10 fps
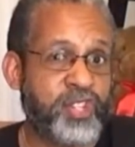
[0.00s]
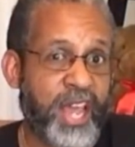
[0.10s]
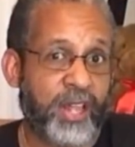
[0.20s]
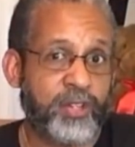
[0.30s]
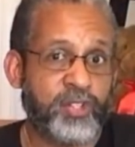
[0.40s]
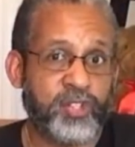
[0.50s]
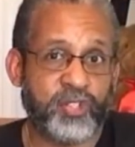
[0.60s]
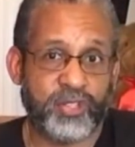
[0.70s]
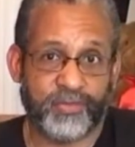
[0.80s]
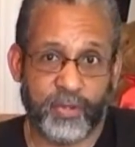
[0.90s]
challenges,
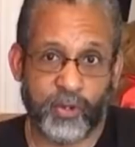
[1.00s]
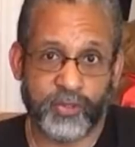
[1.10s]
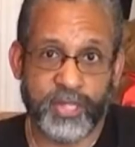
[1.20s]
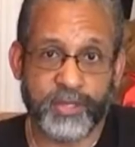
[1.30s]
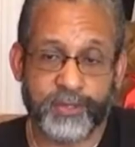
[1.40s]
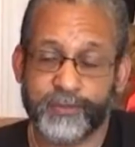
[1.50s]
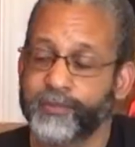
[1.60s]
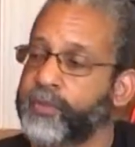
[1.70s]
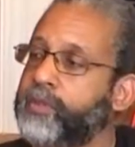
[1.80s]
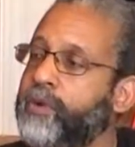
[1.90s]
difficulties,
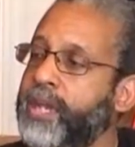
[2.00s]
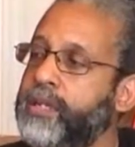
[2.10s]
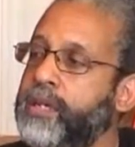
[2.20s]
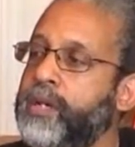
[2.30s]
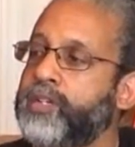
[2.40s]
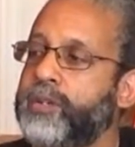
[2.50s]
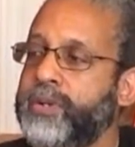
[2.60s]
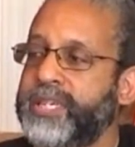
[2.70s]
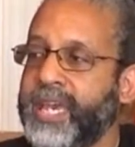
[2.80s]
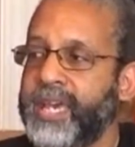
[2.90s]
right? So
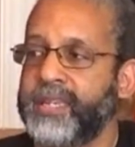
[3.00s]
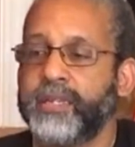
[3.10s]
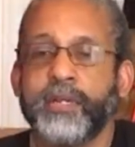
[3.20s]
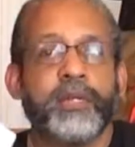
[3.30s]
again,